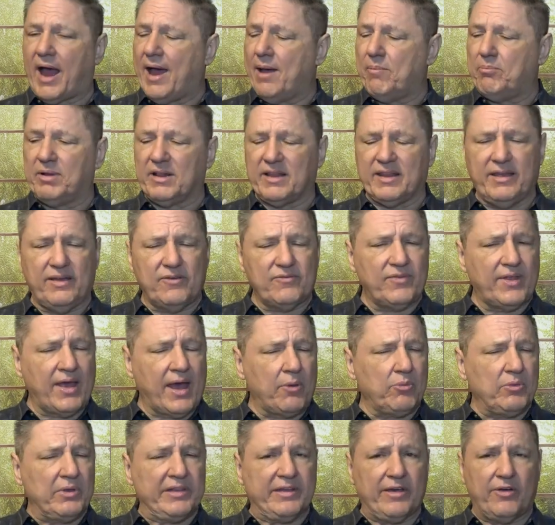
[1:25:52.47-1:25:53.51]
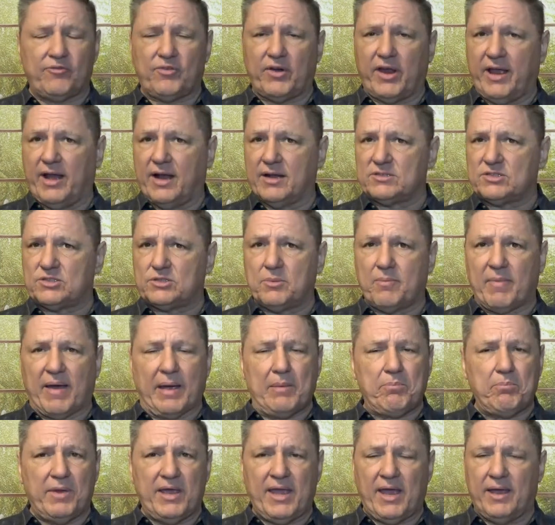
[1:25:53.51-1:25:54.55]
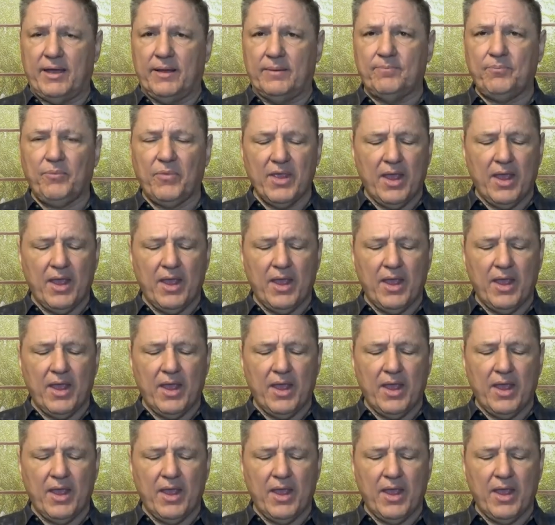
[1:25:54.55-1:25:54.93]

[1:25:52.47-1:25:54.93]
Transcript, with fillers: I believe that with every ounce of my being.